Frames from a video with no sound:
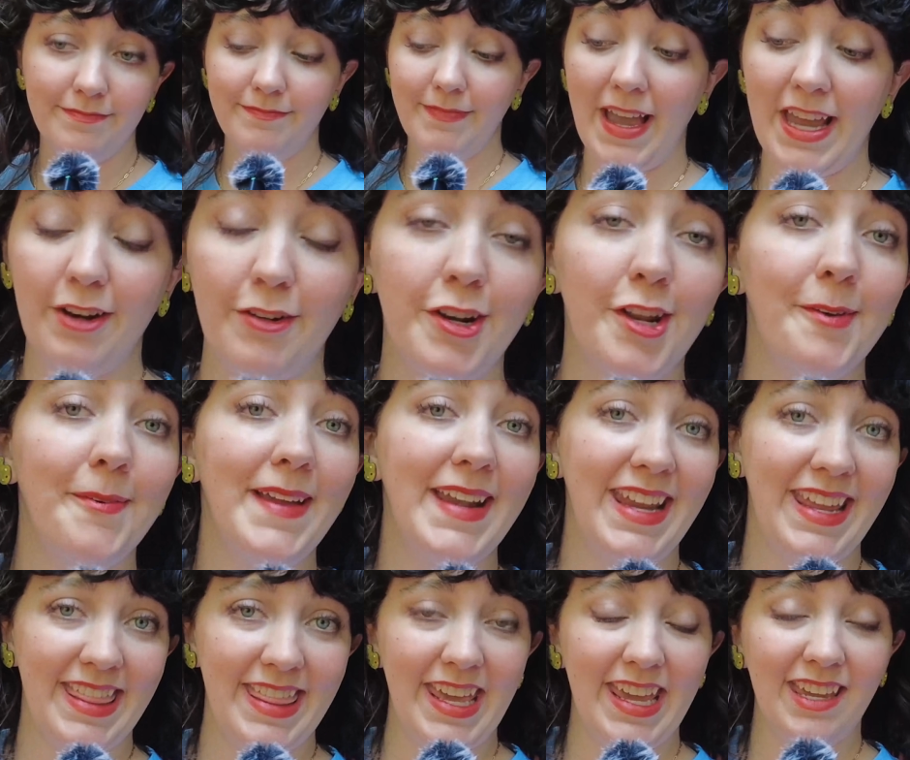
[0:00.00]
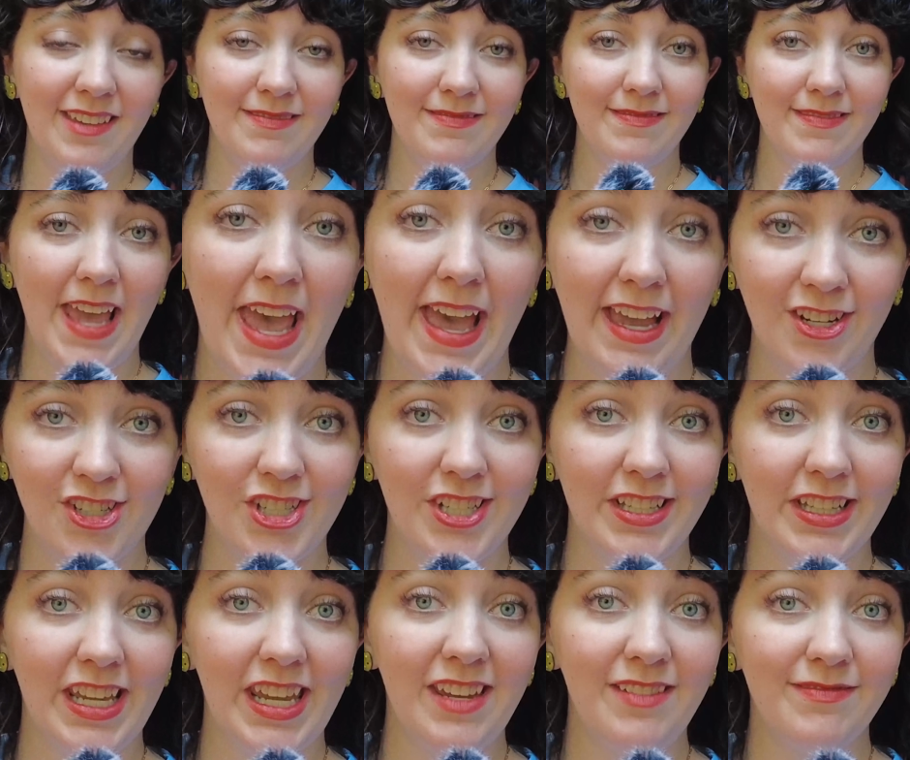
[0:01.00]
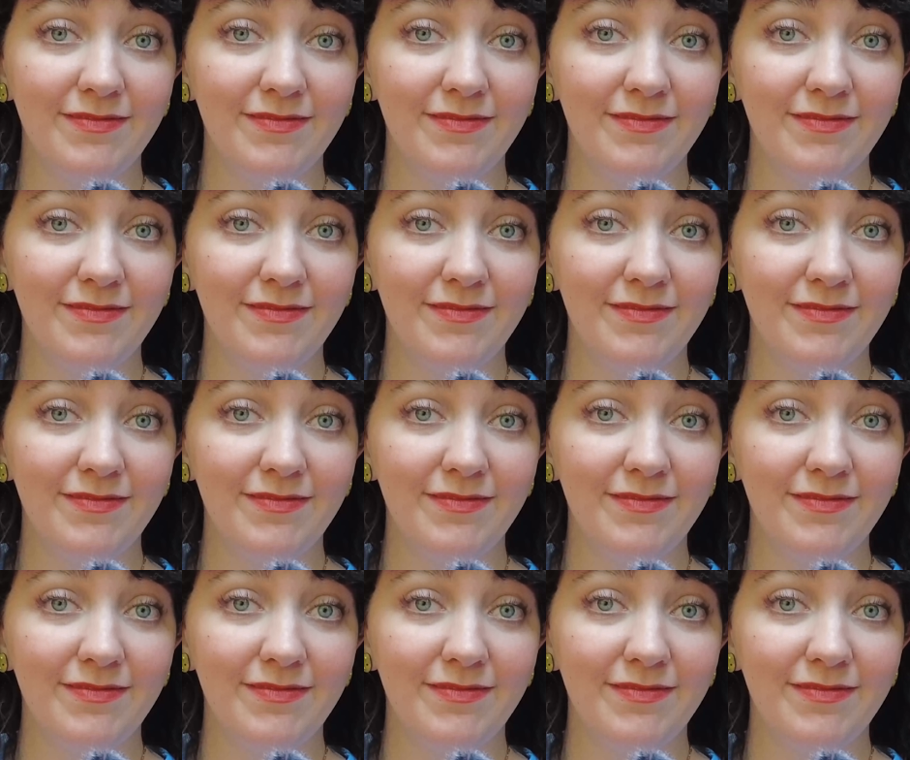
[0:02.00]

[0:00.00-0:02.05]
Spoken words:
I don't know anything, actually.